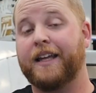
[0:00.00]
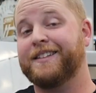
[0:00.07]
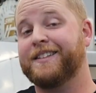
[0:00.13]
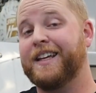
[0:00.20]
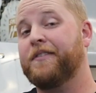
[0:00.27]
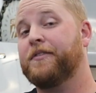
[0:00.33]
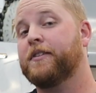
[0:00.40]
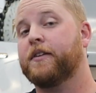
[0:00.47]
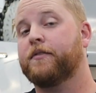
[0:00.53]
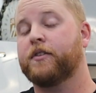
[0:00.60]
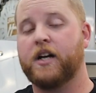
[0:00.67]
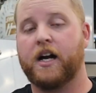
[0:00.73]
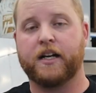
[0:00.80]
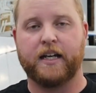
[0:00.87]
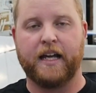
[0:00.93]
and definitely if
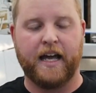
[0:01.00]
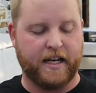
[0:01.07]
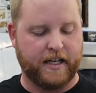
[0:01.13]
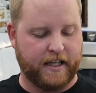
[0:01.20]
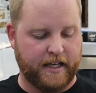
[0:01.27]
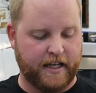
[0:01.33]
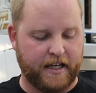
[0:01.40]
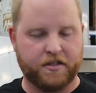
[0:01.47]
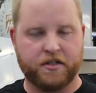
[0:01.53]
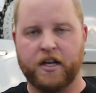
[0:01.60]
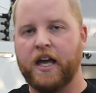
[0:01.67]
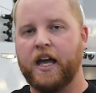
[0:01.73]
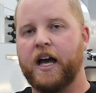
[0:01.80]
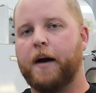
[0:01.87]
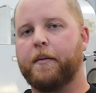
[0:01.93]
you're not going to add a cage,
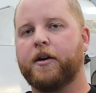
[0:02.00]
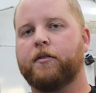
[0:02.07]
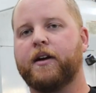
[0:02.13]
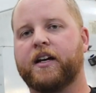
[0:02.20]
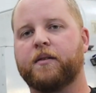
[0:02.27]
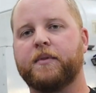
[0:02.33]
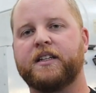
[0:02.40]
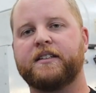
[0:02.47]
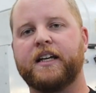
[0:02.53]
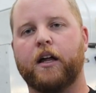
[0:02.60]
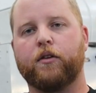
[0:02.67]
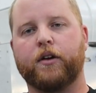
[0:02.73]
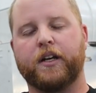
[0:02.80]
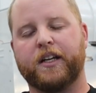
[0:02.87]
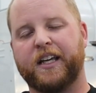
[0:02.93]
I'm going to recommend
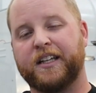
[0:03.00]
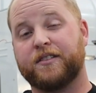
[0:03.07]
Delrin.